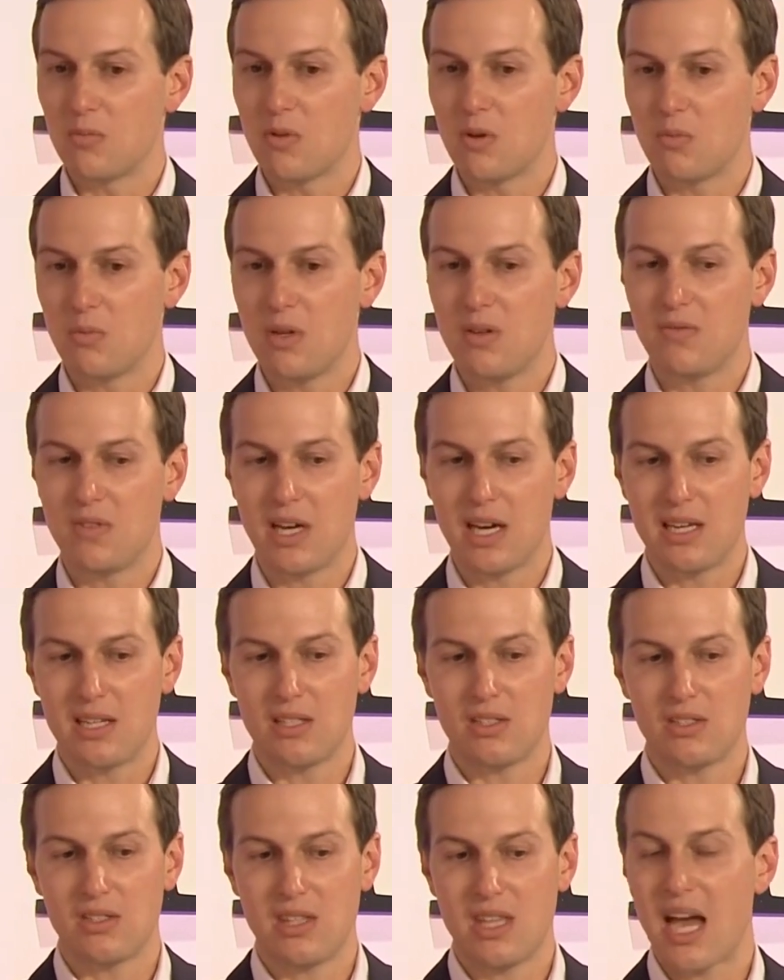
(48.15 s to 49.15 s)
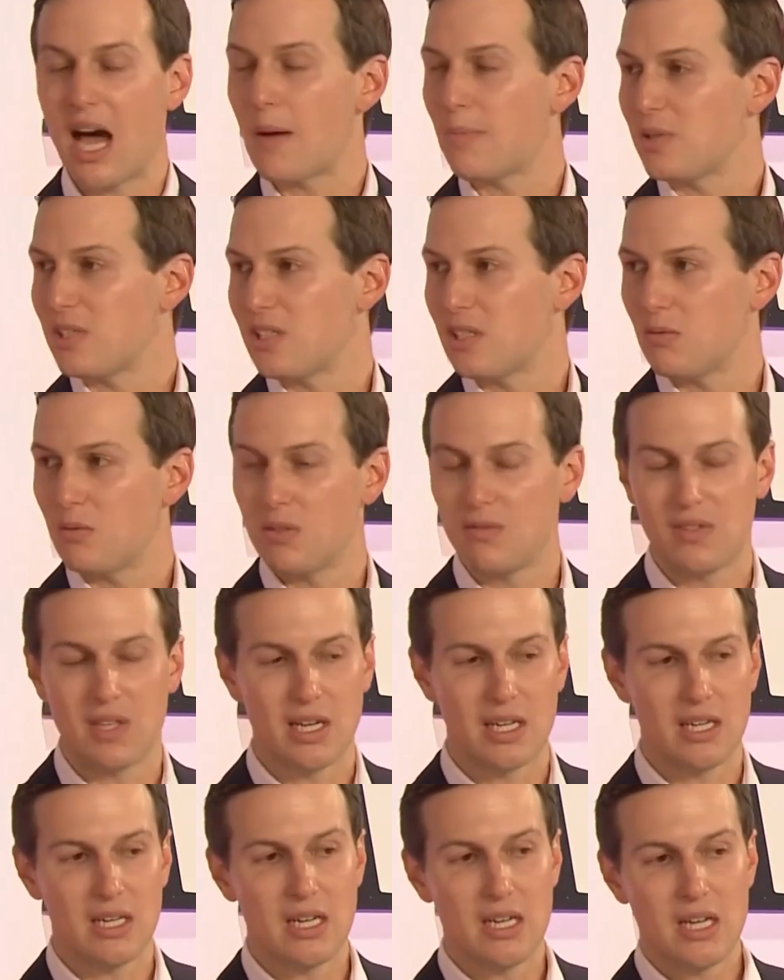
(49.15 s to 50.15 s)
What we've done is the opposite. We've
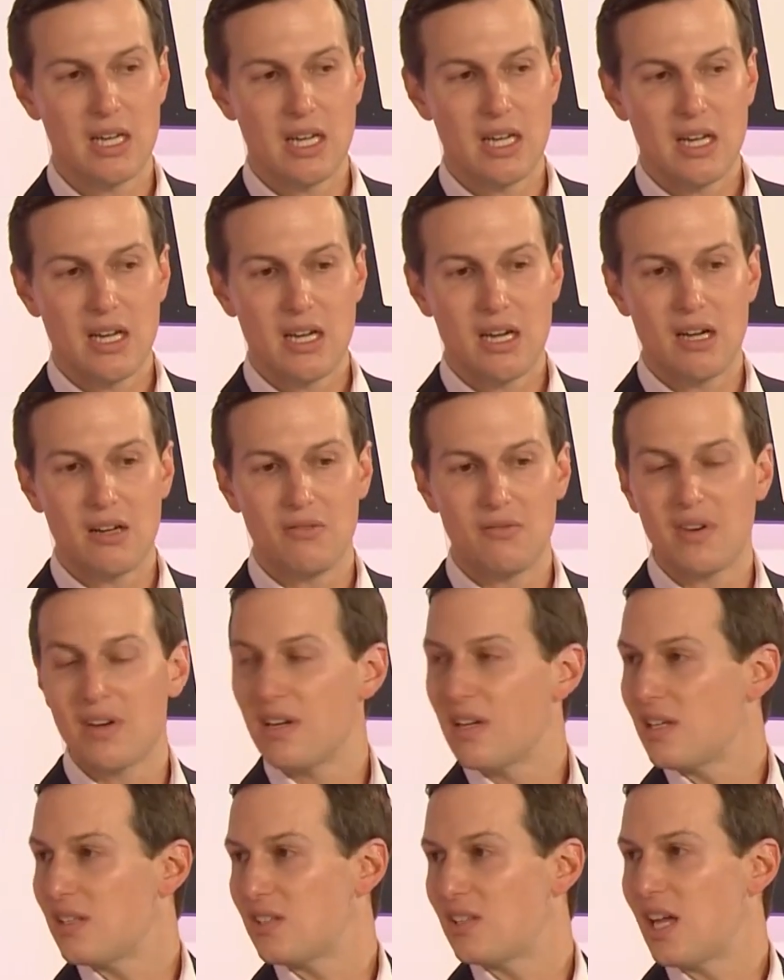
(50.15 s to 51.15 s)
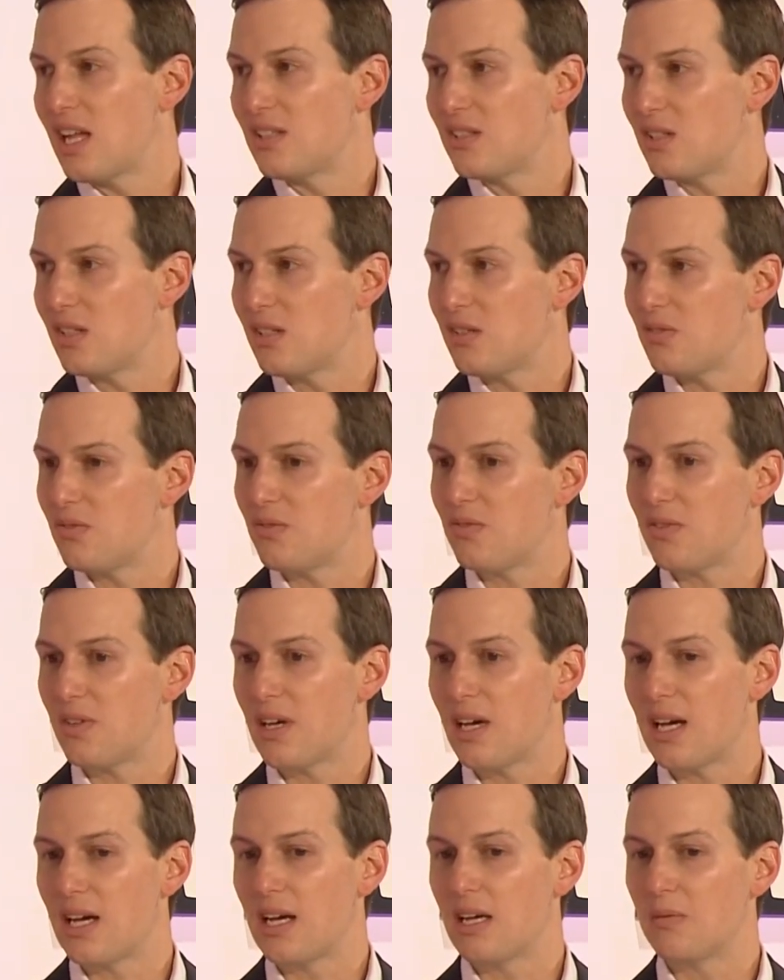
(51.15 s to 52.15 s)
done very extensive
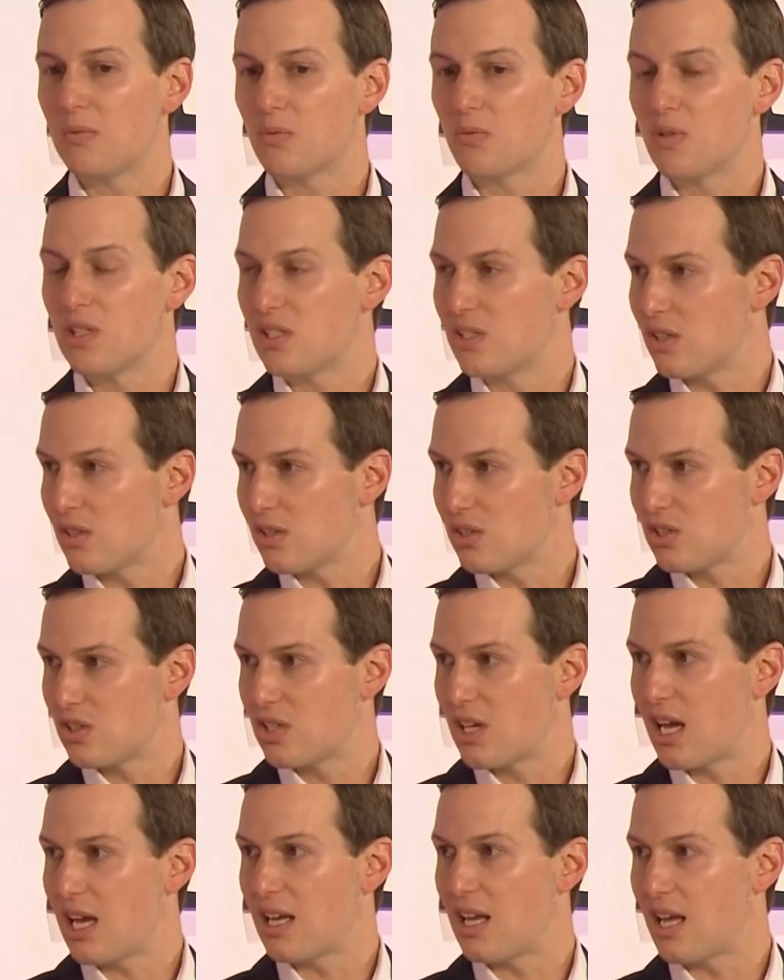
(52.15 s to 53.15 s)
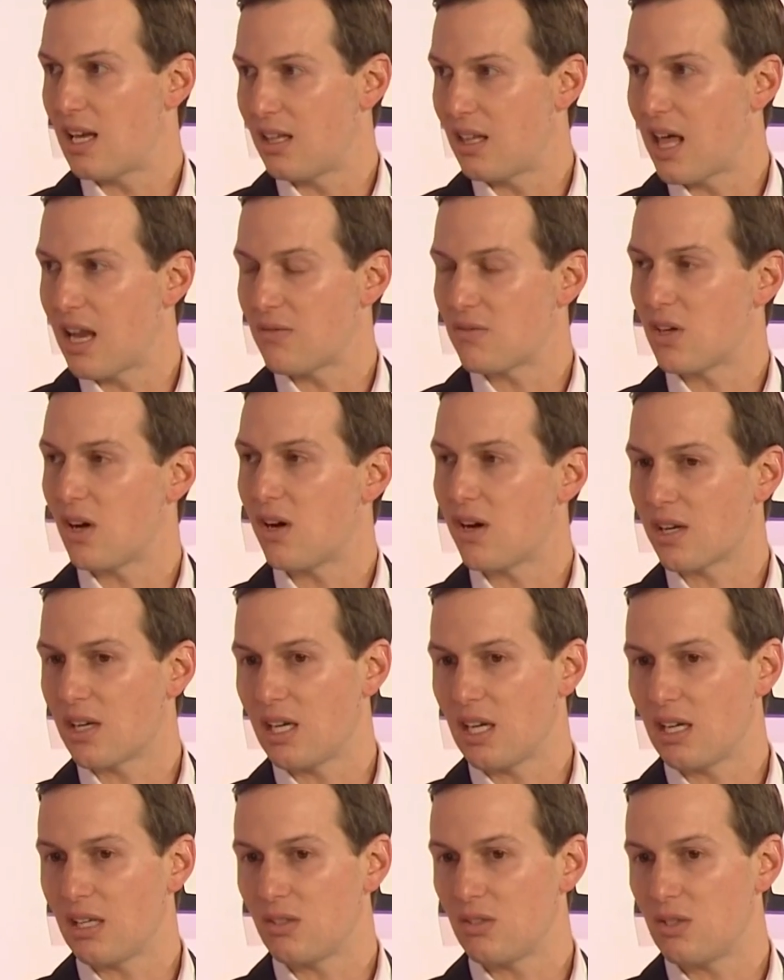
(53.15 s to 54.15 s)
research and a lot of
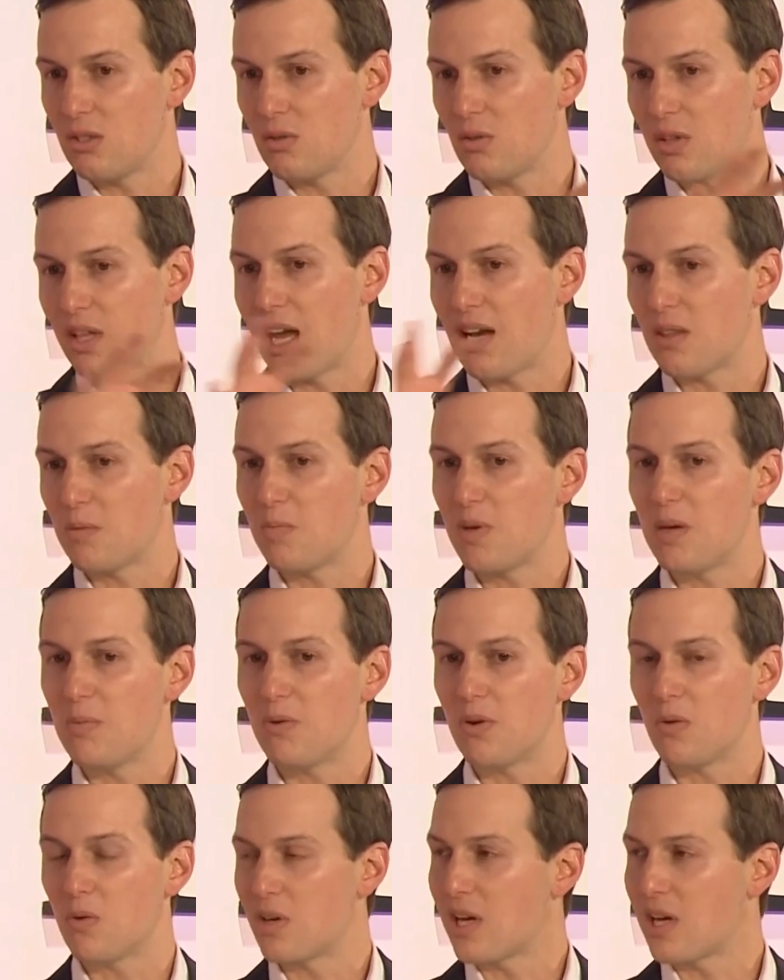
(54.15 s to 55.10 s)
talking to a lot of the people.